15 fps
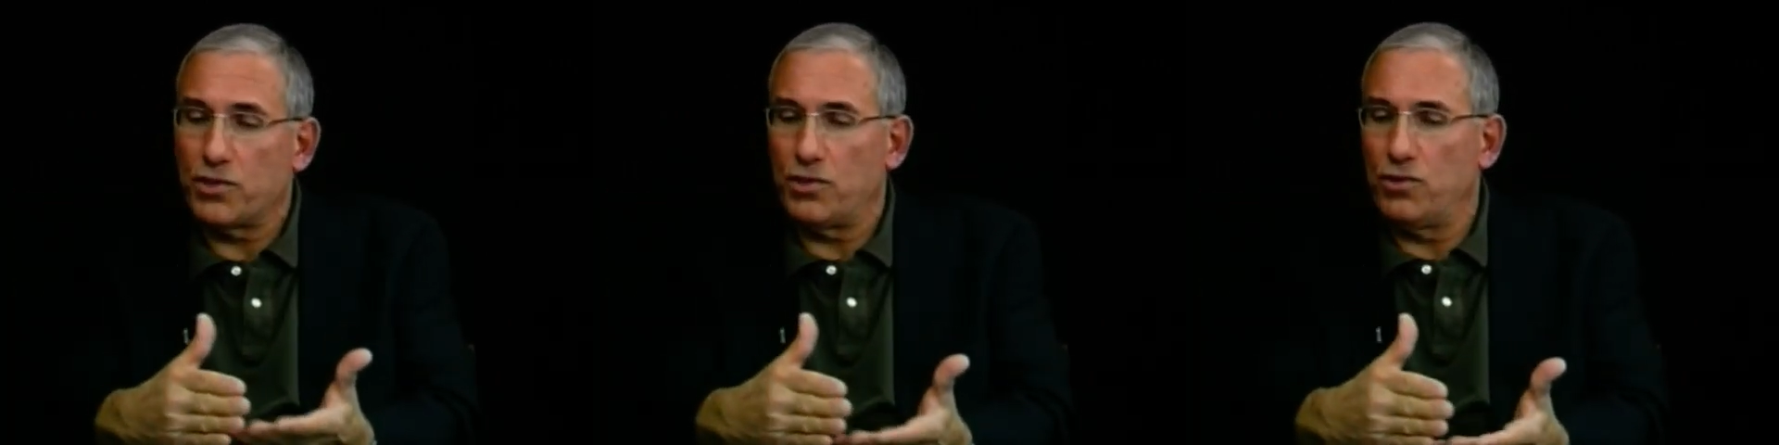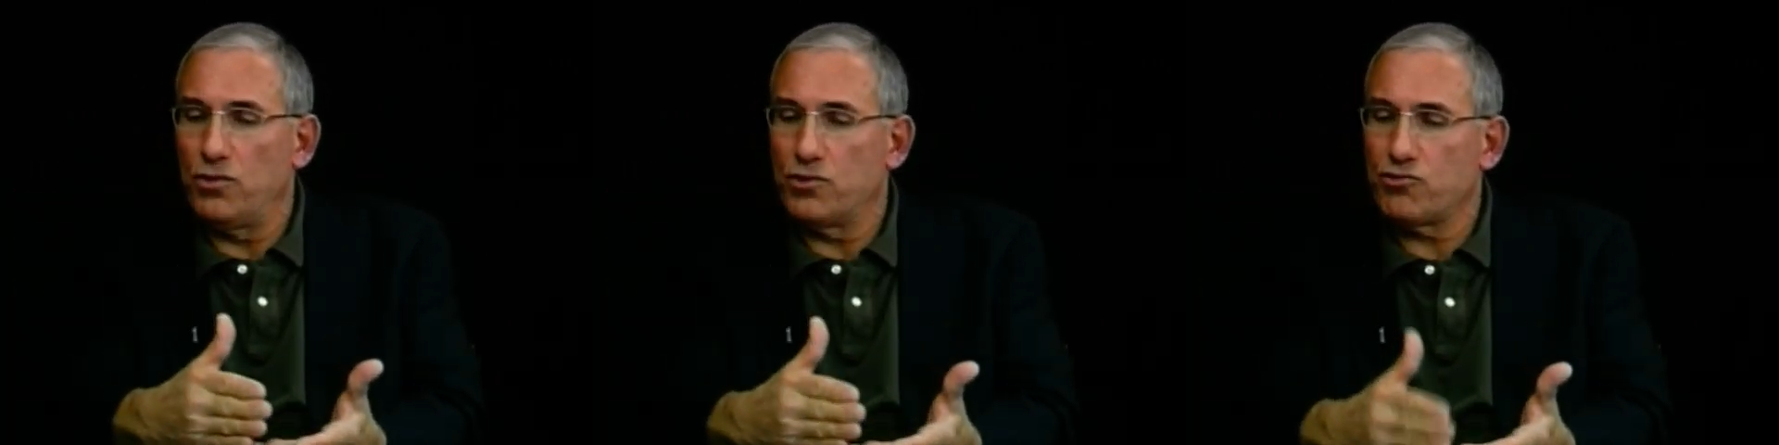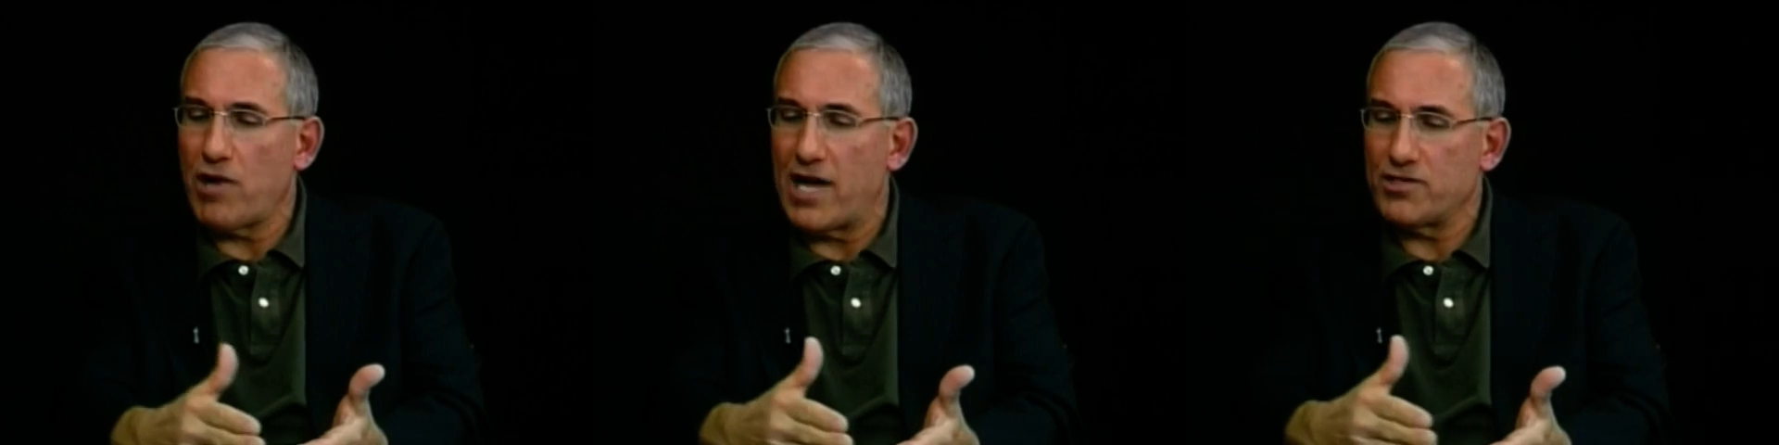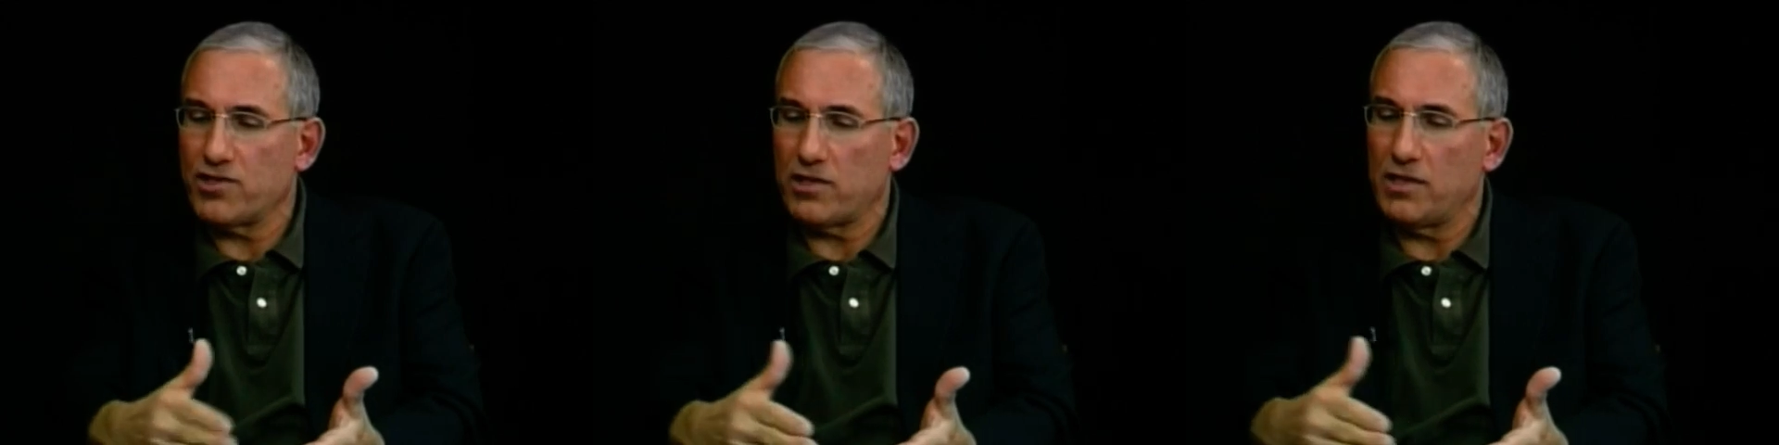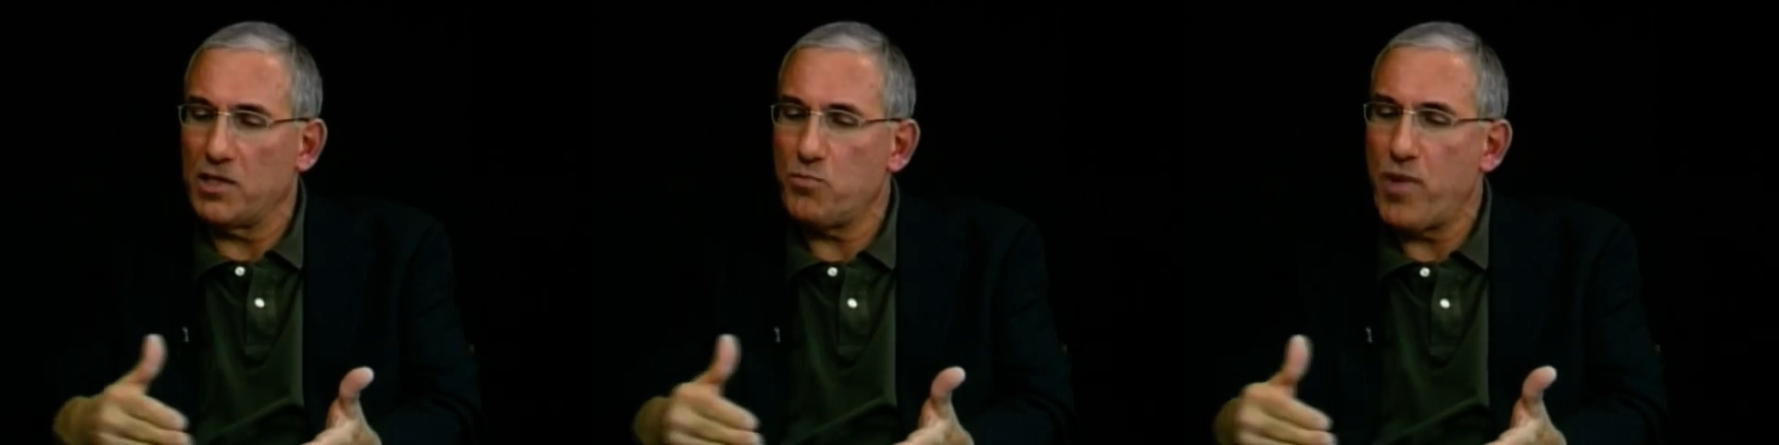who
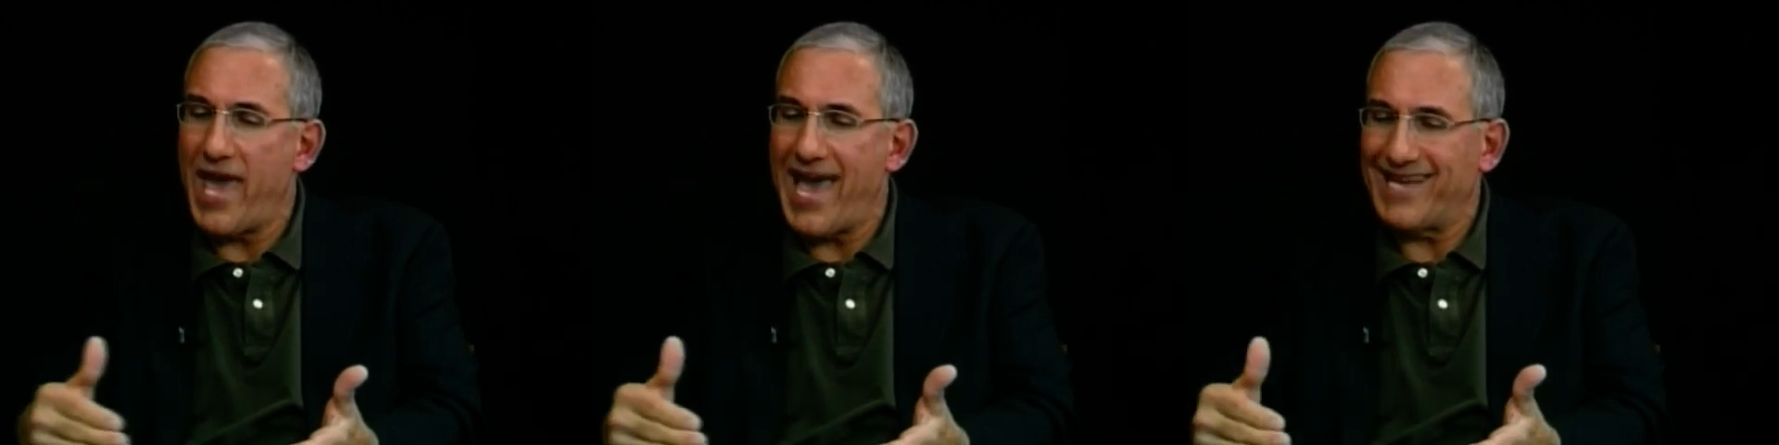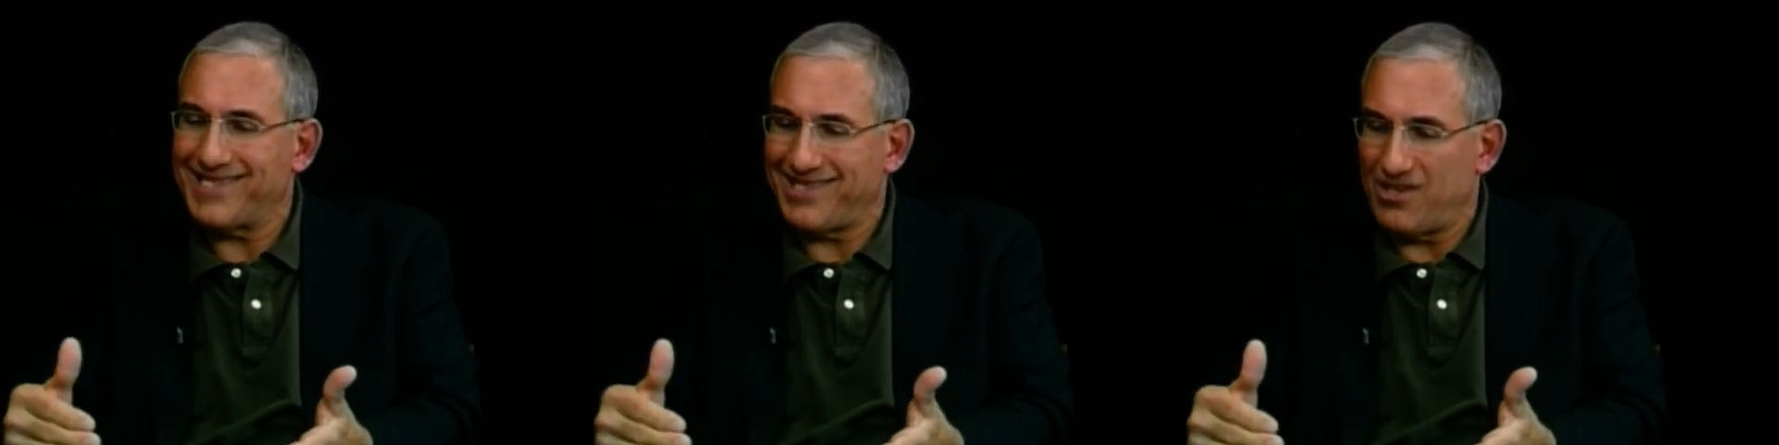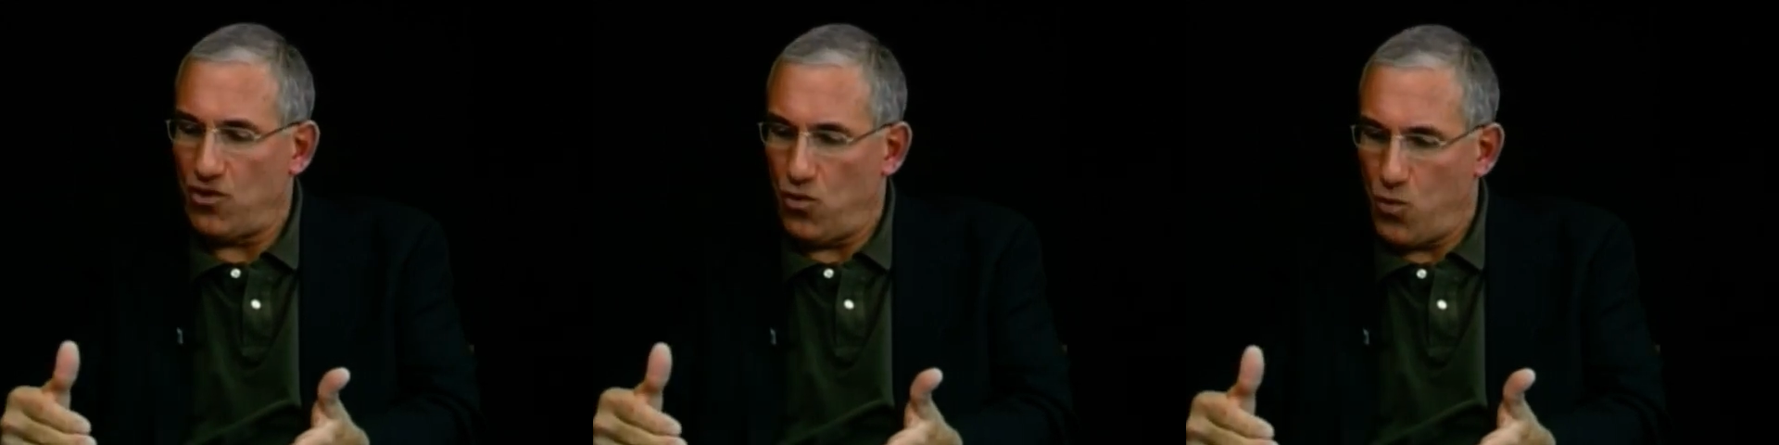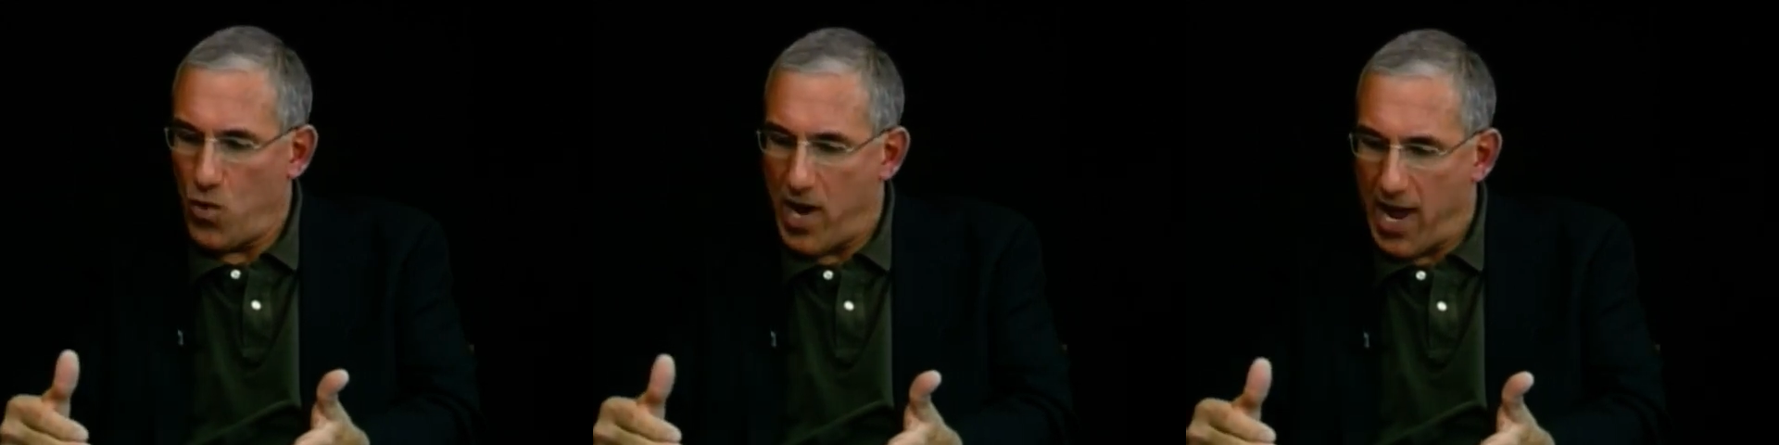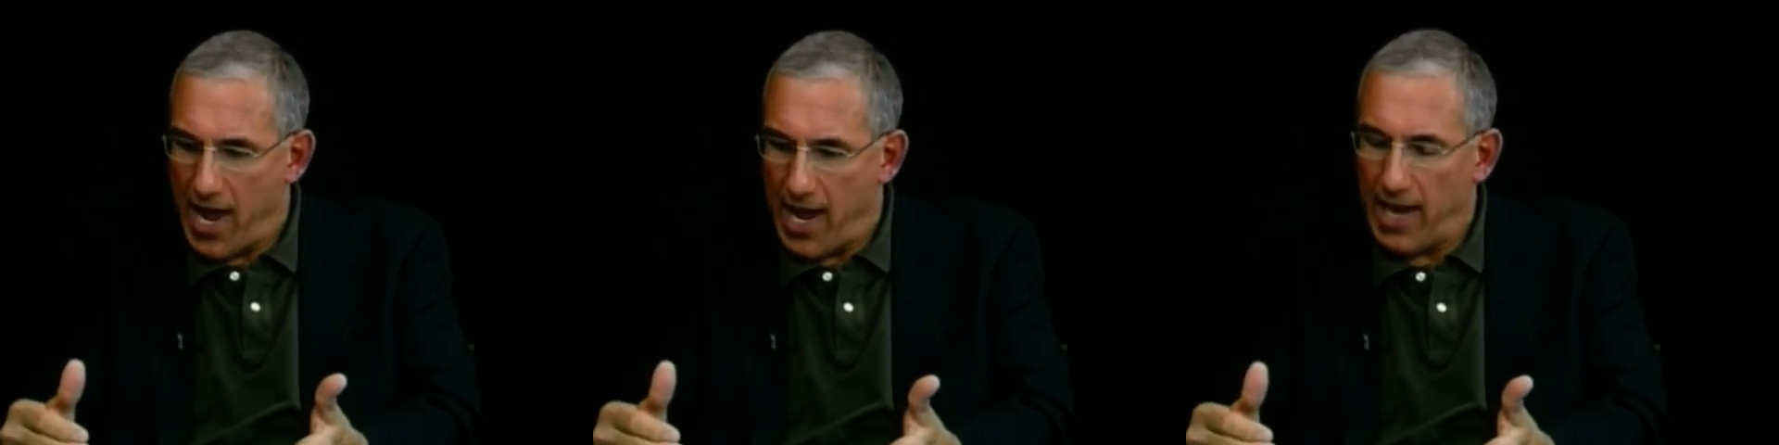tragically passed
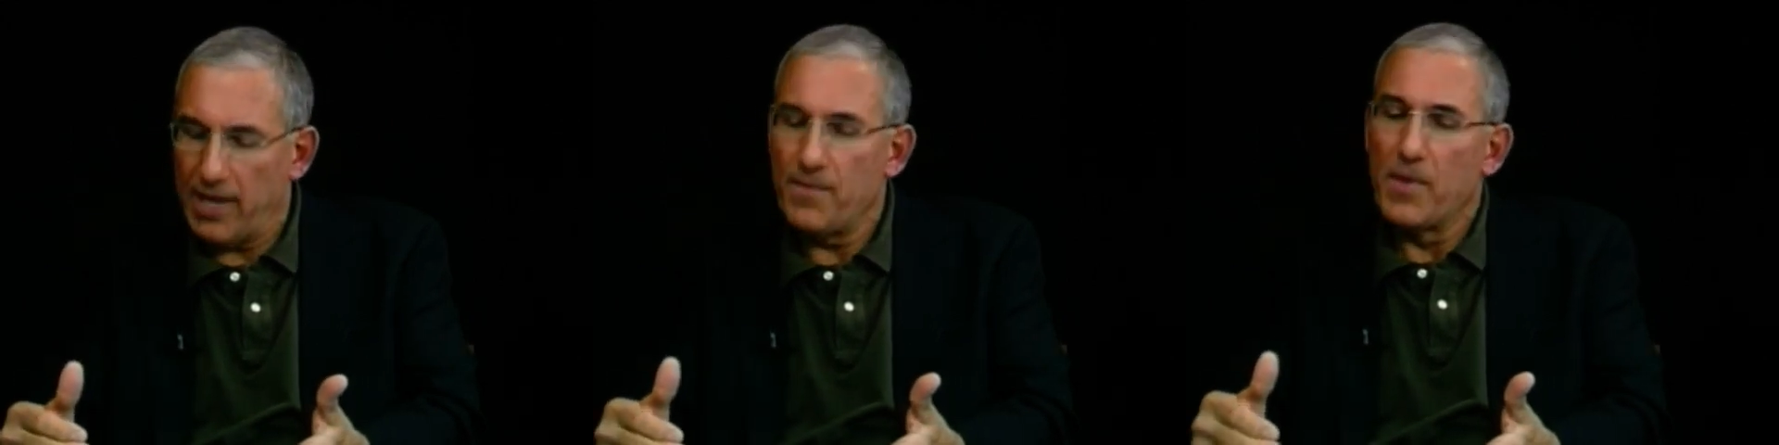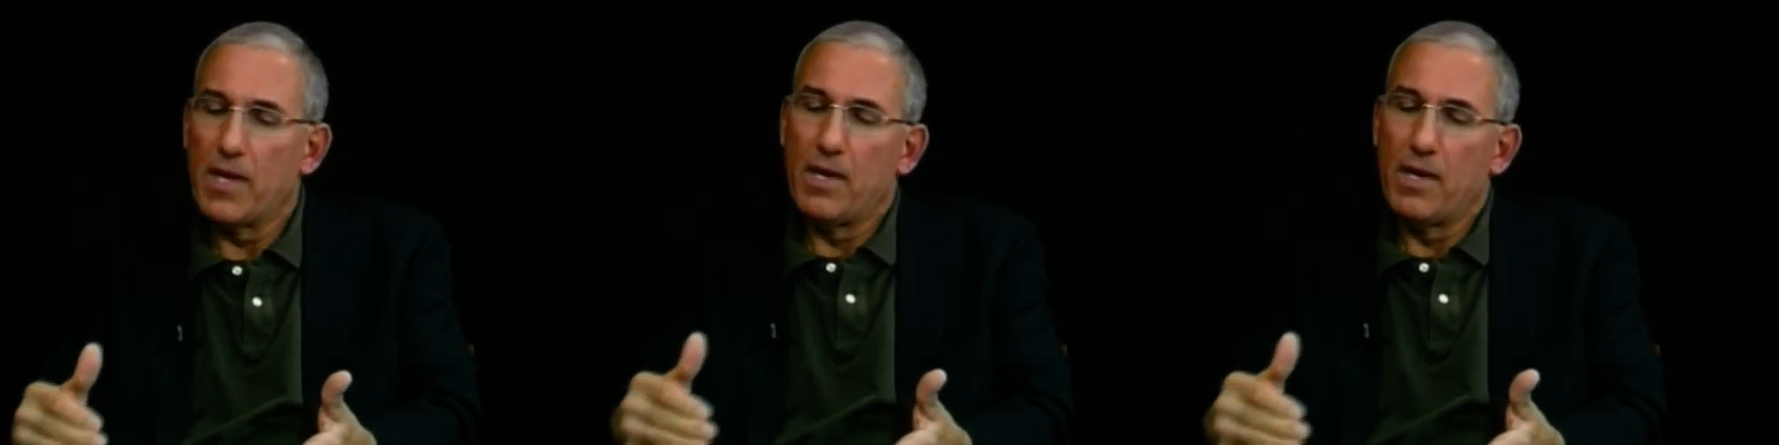away,